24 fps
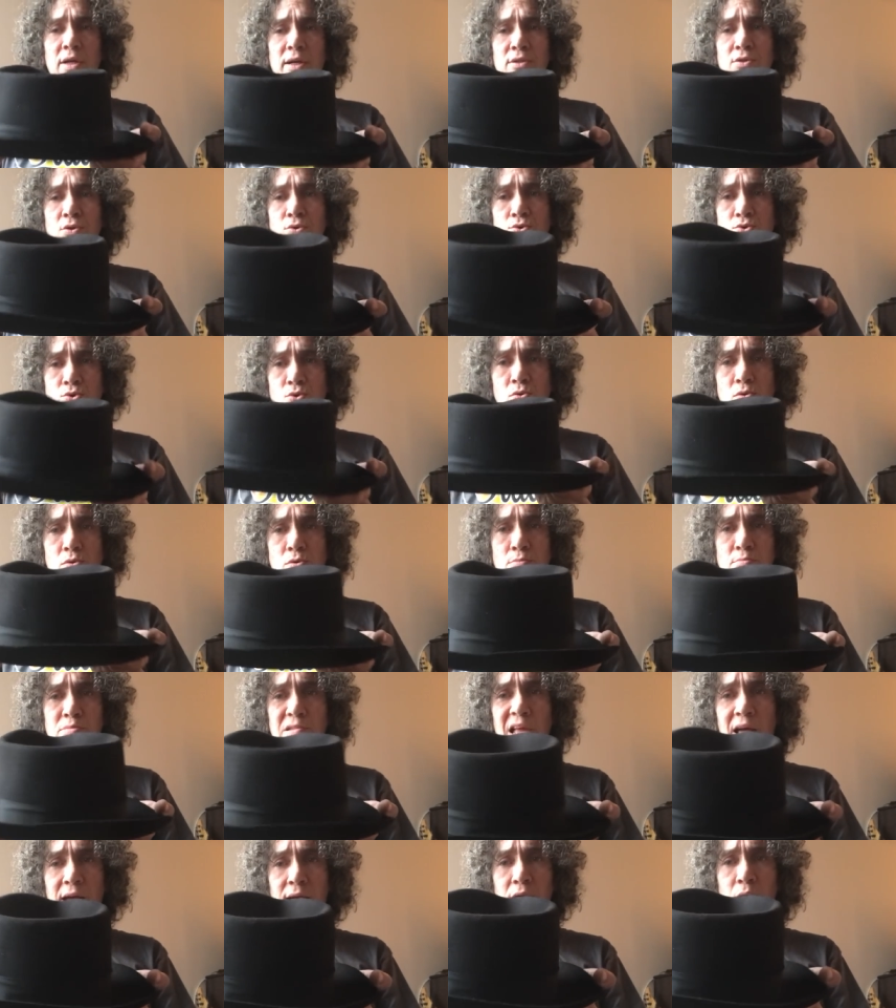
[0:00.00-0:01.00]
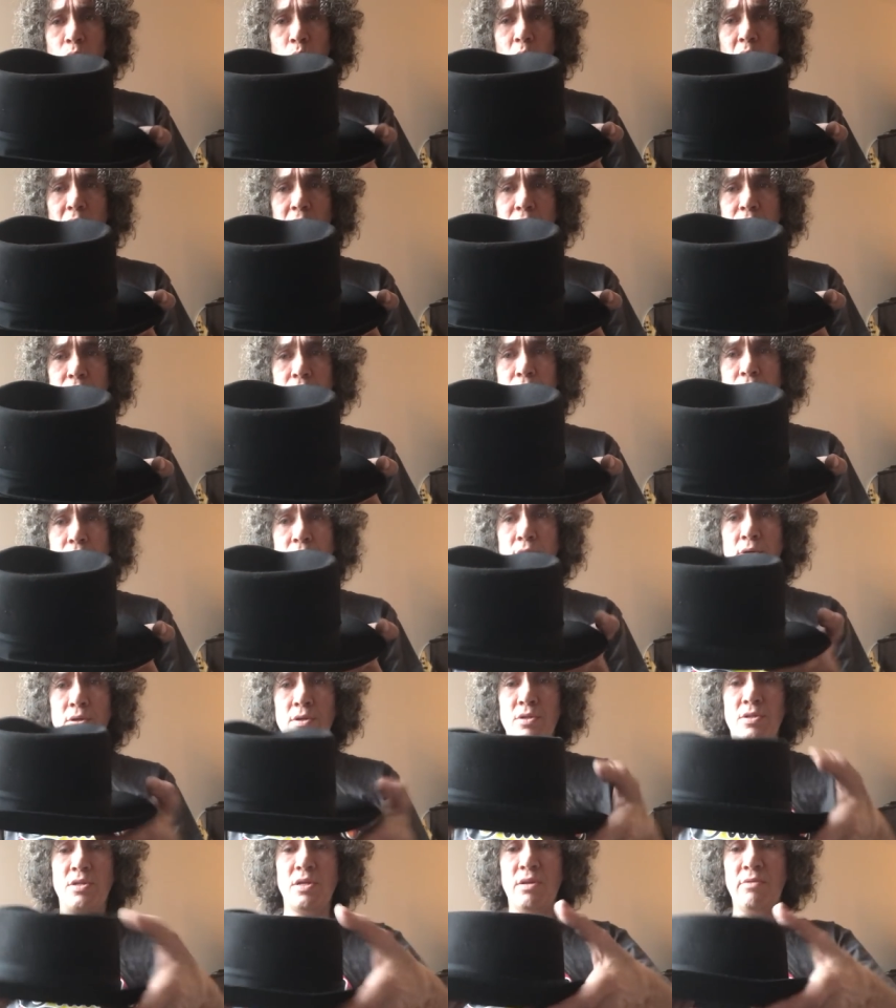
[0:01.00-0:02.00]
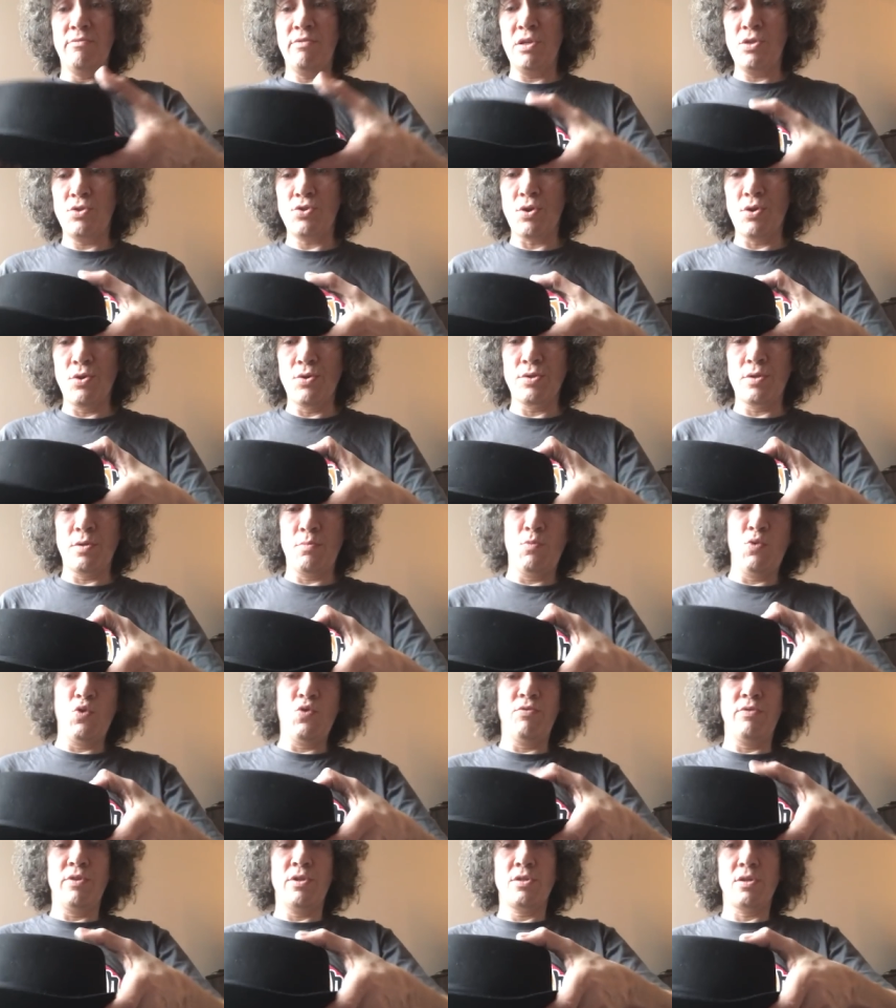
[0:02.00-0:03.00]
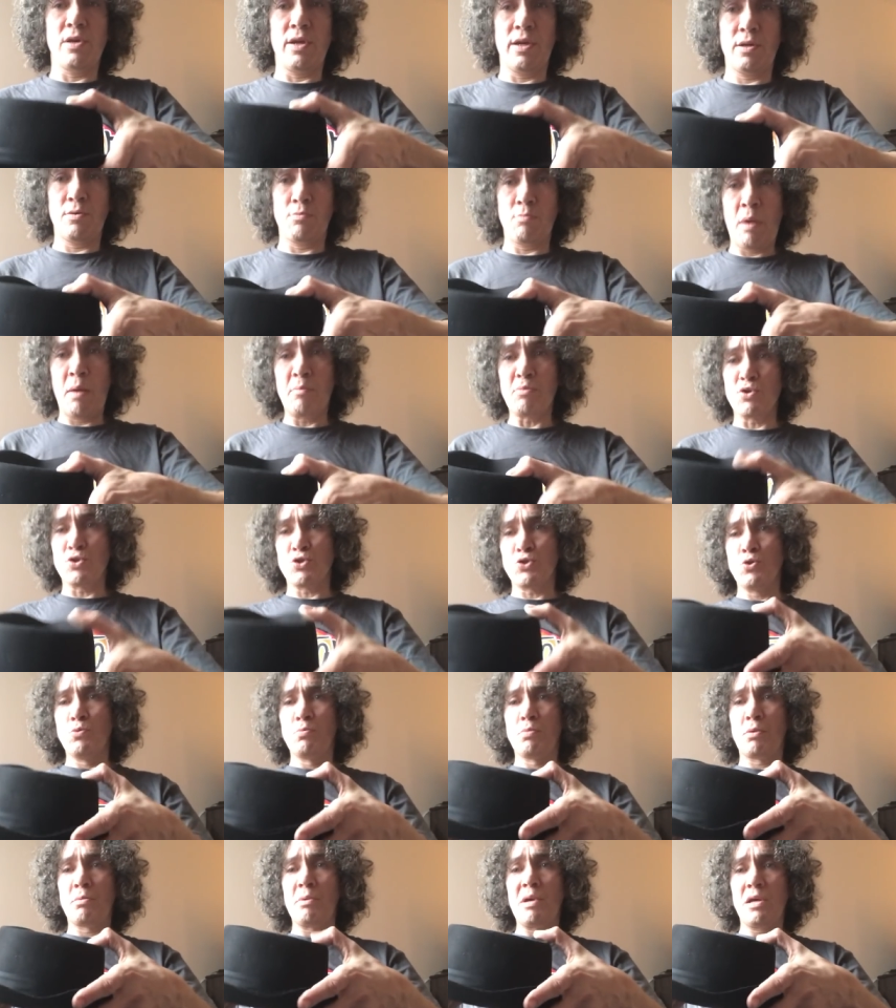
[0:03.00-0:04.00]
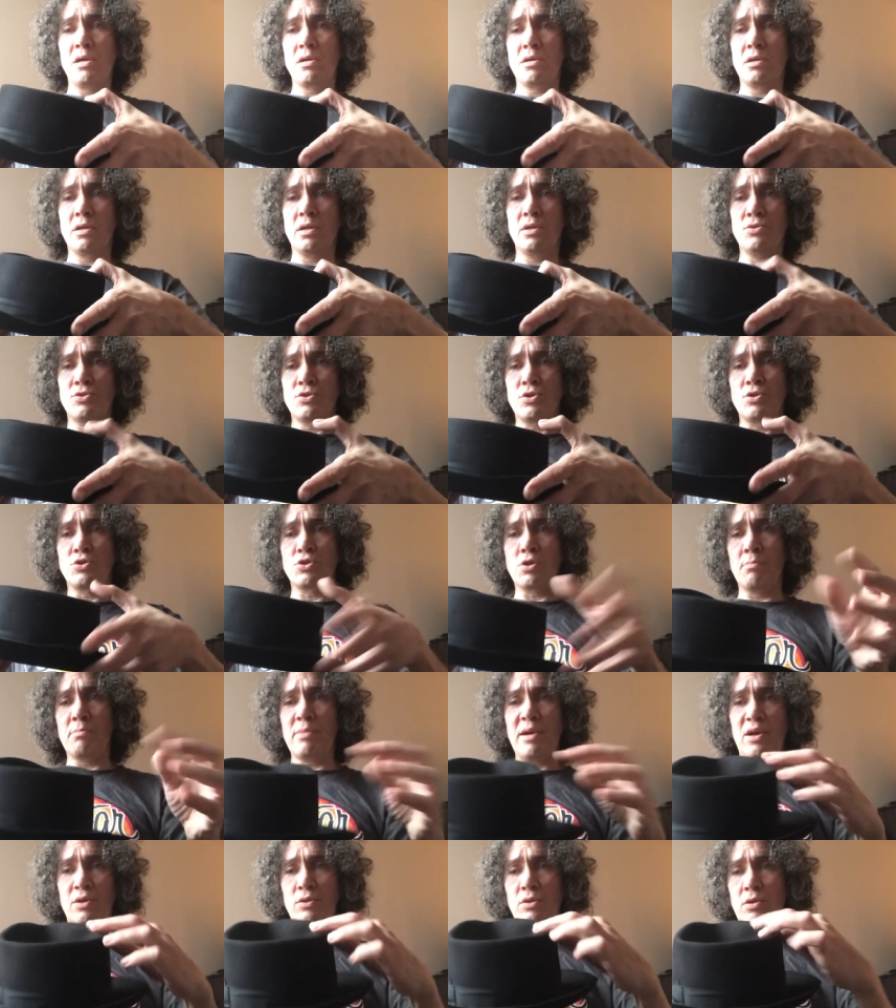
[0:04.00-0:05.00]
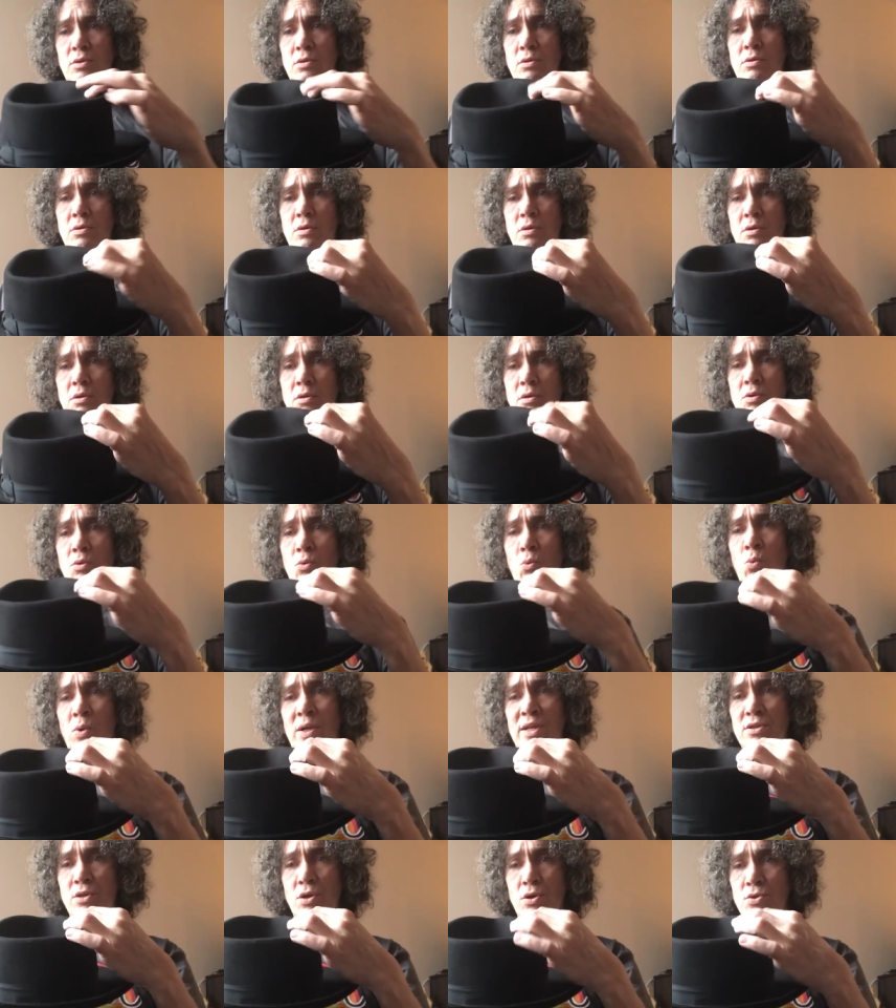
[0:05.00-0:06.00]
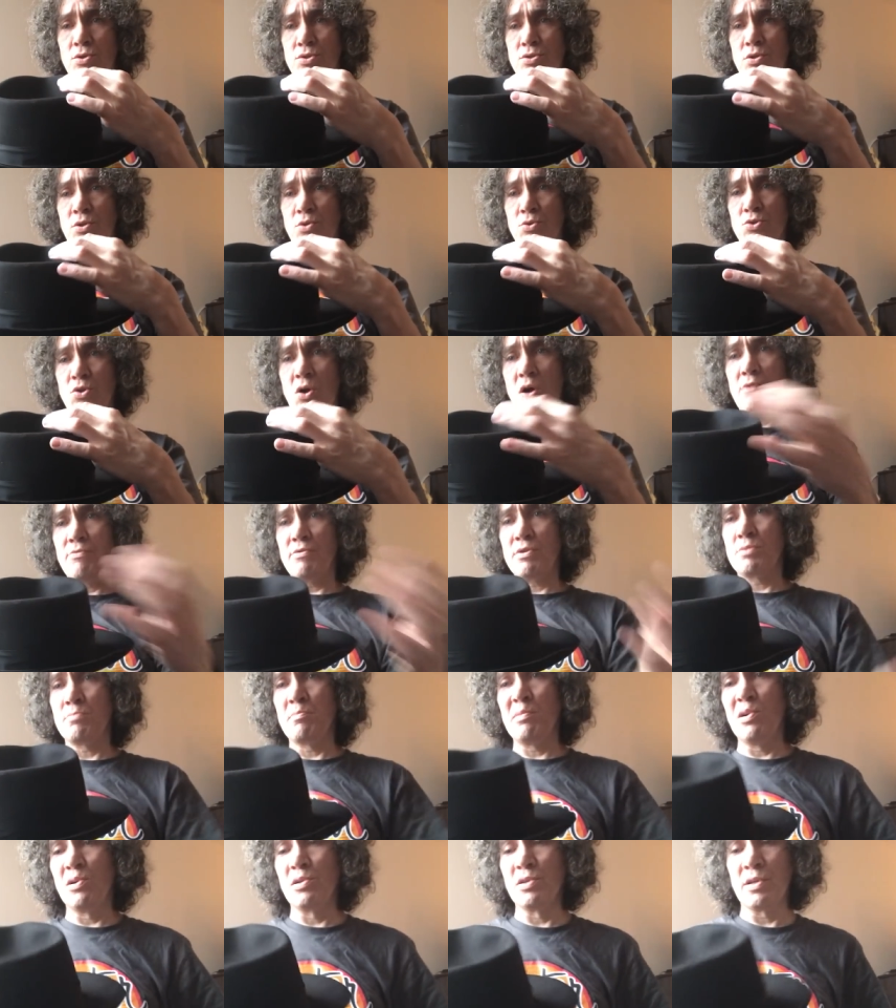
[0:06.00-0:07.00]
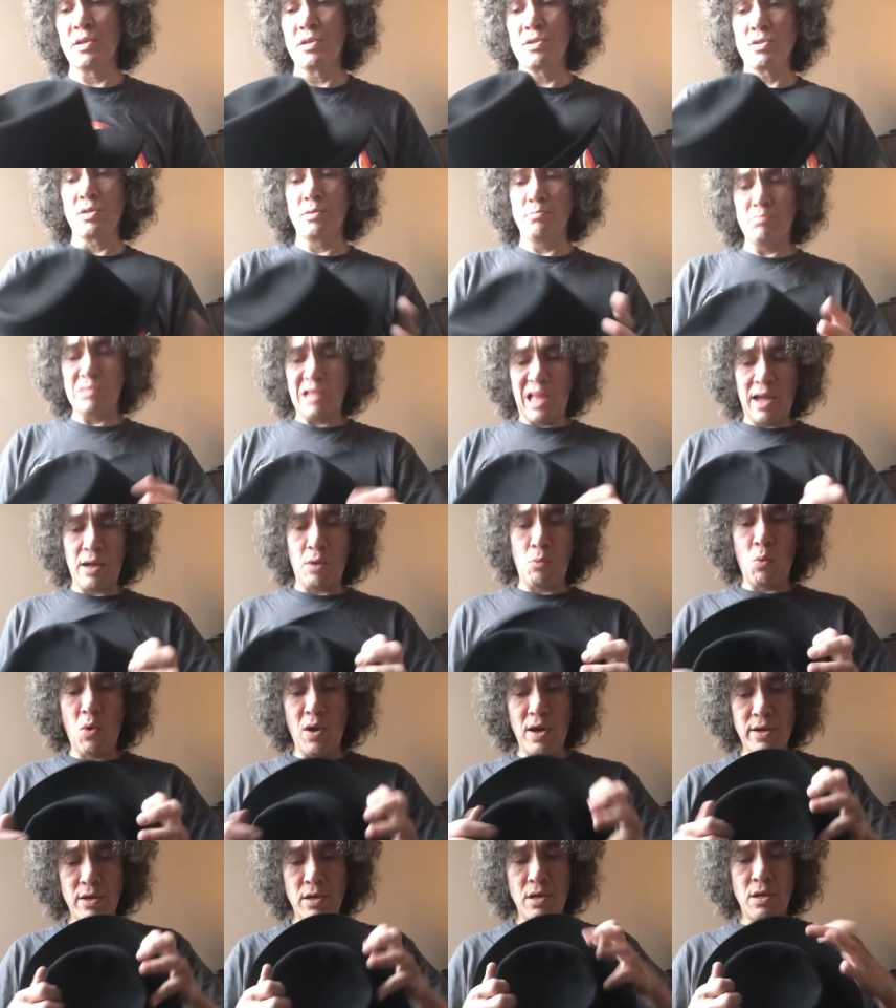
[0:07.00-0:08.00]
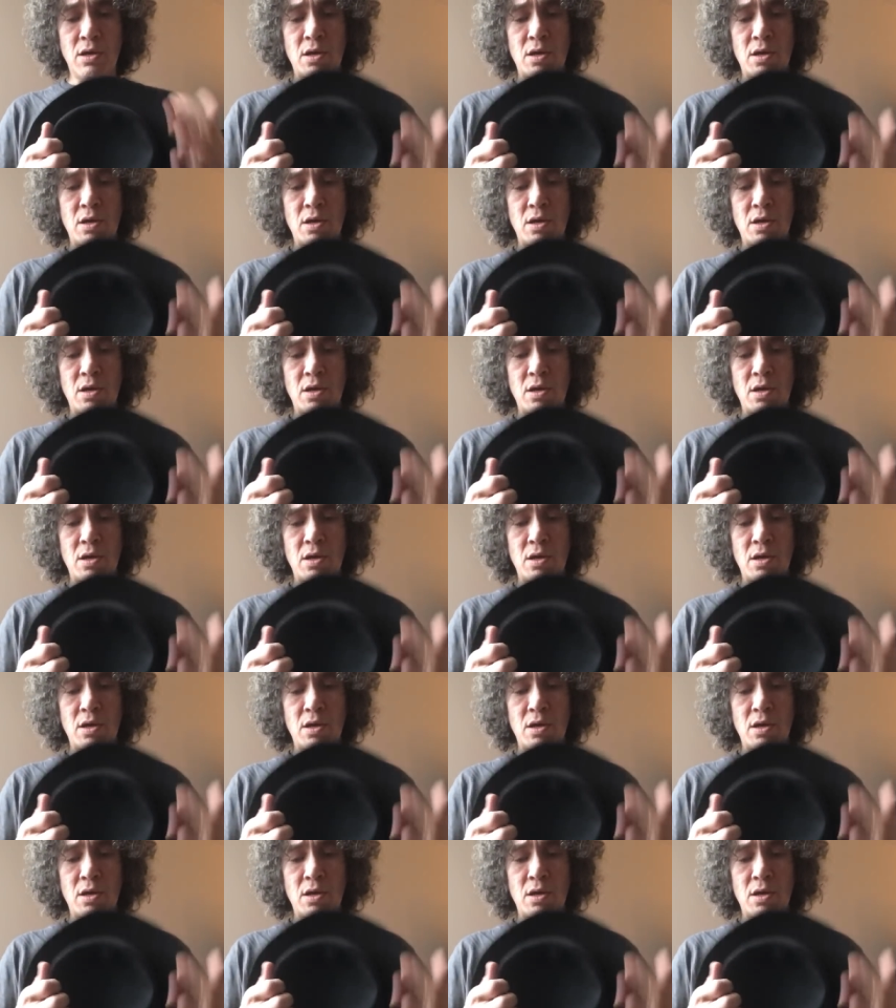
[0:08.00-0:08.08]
like those old black and white TV shows and movies. Like, remember Superman? He used to jump out the windows in those office buildings in black and white.